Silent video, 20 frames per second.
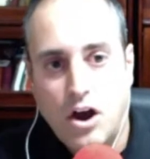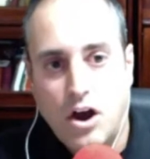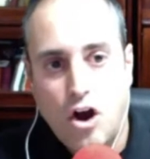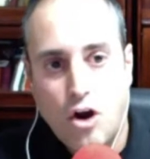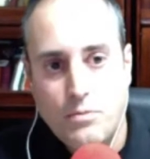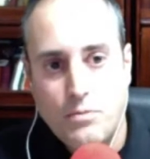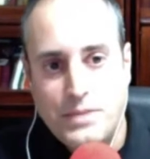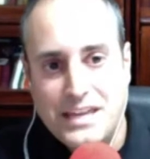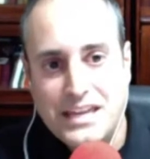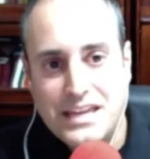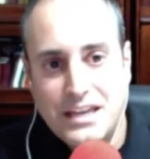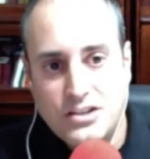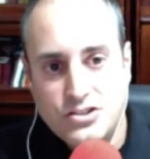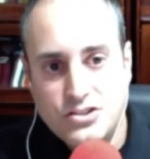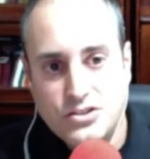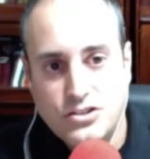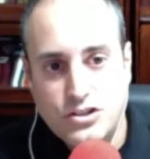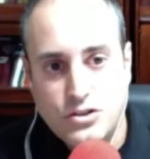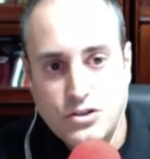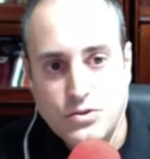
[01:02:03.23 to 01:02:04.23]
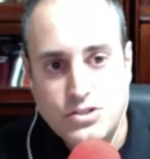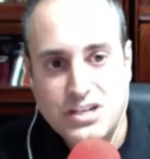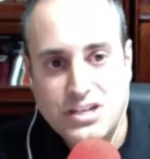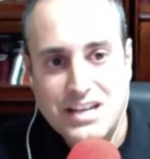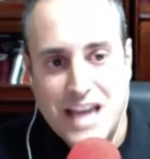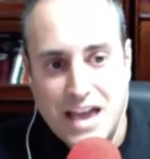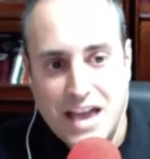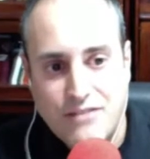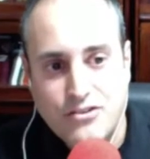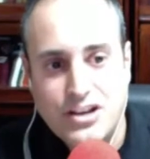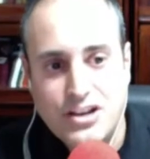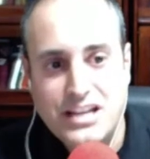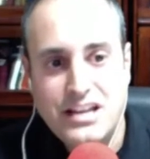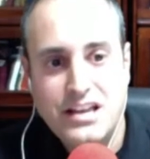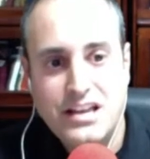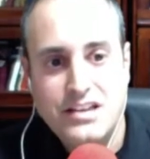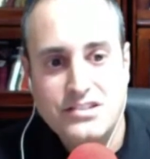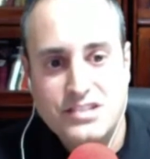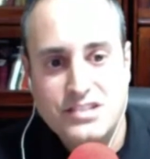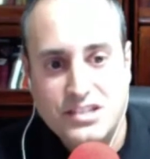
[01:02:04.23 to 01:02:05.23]
are being introduced in
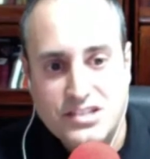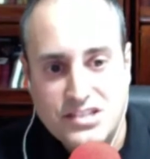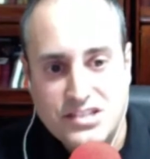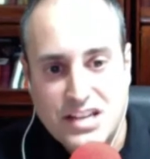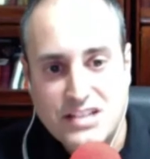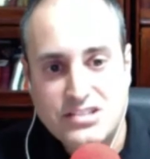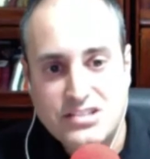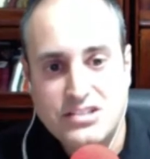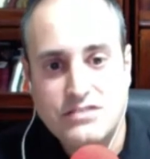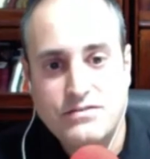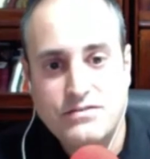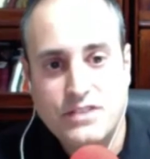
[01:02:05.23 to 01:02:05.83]
every successive